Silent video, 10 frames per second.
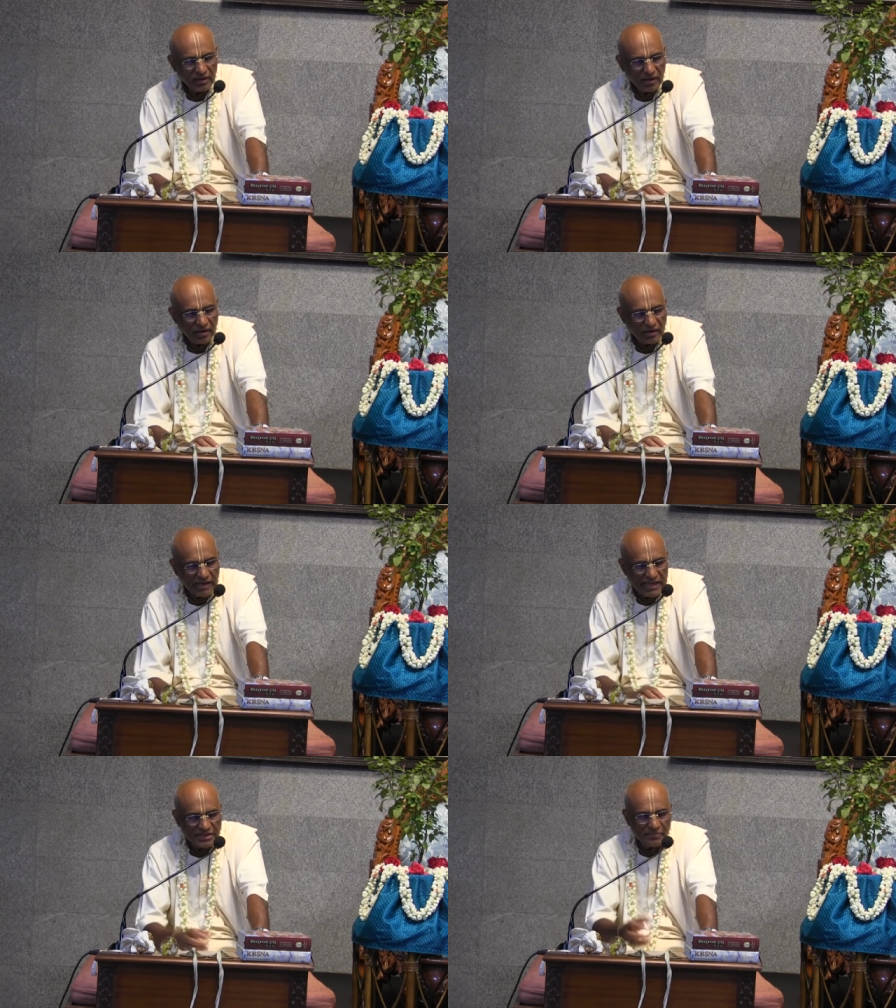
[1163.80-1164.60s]
uh,
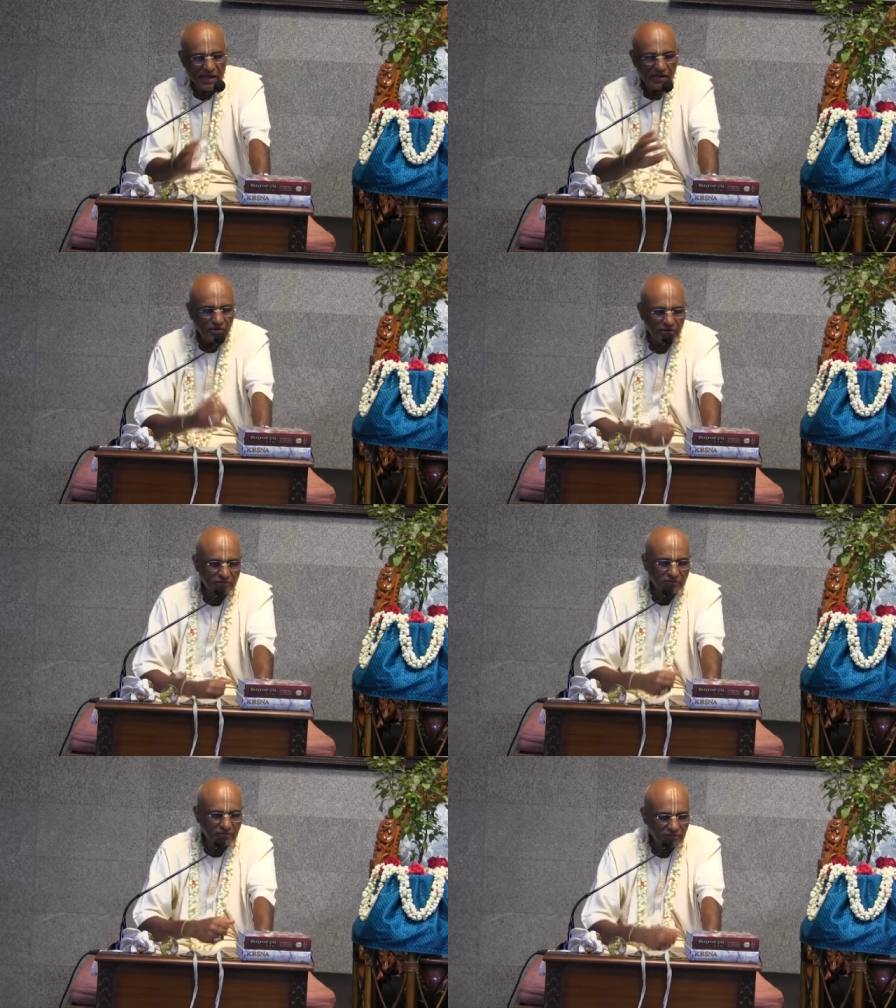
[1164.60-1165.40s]
lash back
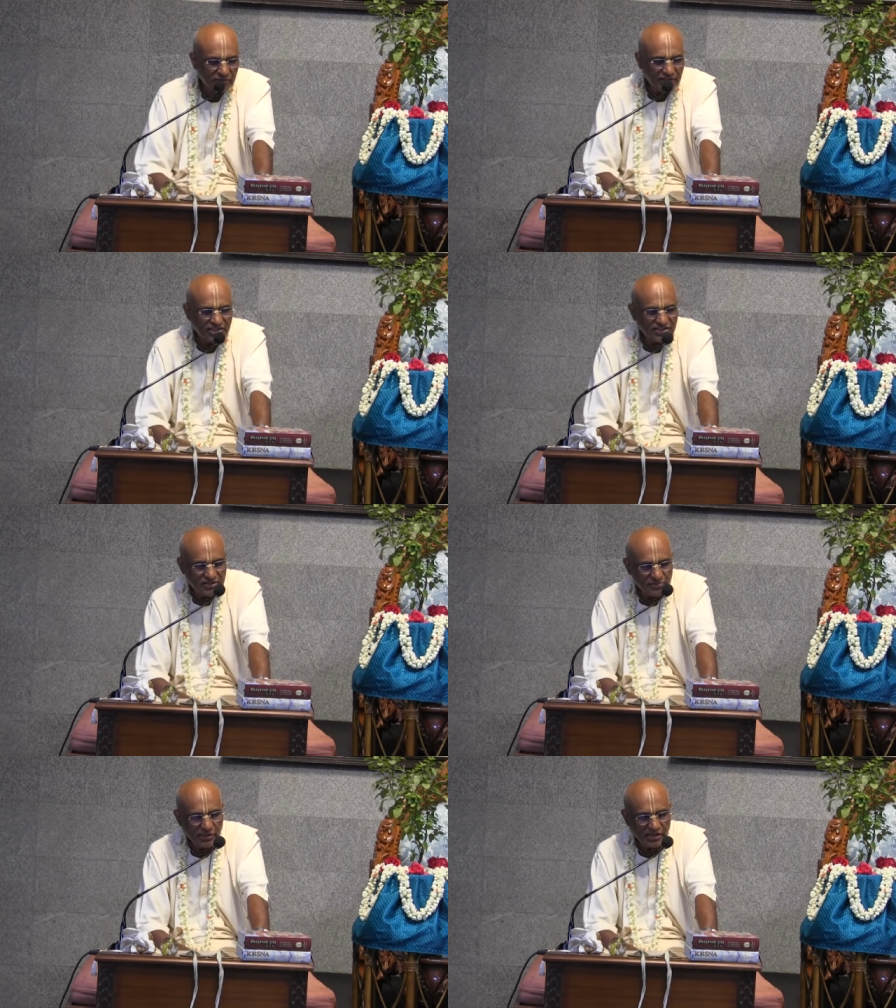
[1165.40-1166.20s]
on his
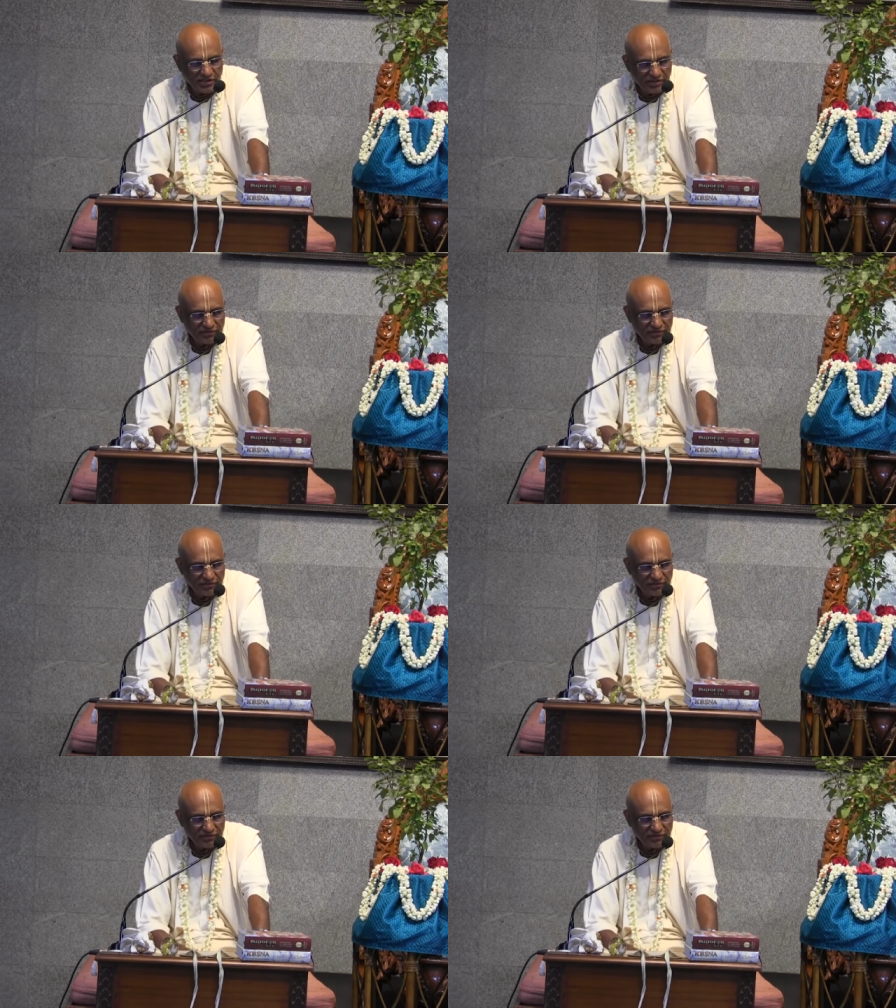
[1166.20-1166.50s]
spirit.